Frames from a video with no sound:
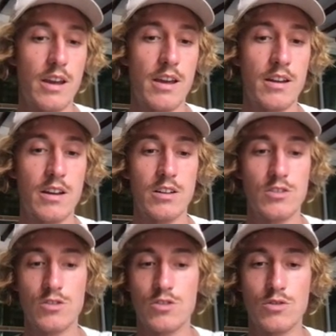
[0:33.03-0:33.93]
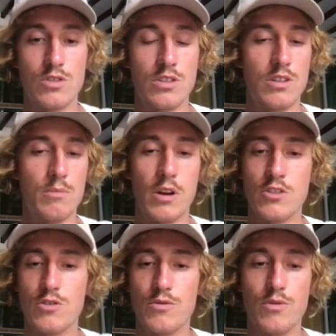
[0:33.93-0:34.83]
and I just used a
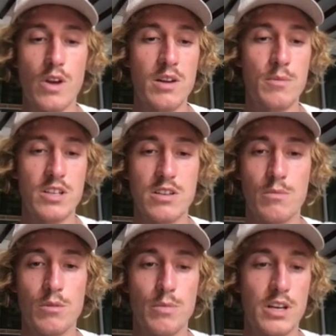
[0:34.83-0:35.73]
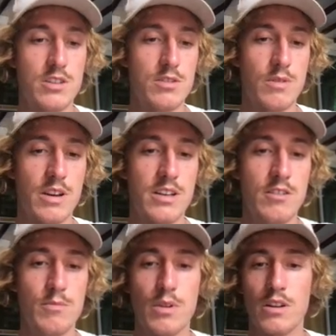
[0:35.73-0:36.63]
bunch of random example pictures right
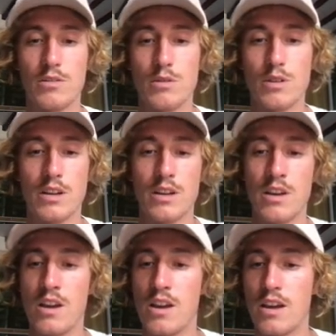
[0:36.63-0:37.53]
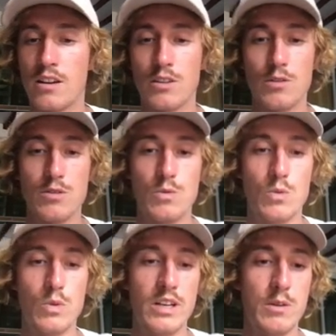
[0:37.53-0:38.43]
here but I do think it goes
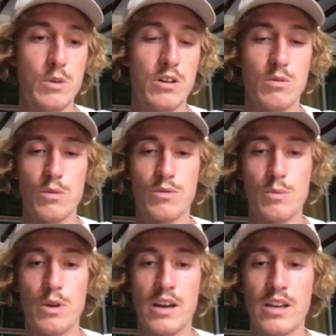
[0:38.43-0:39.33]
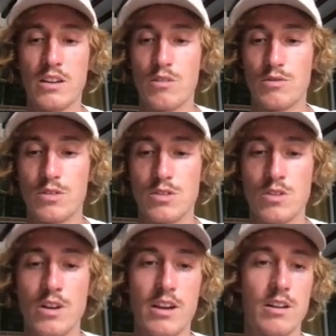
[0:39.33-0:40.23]
really well with the branding of the
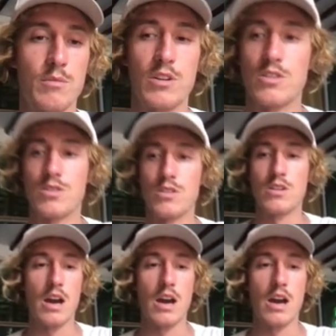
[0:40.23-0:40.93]
store and I'm going to show you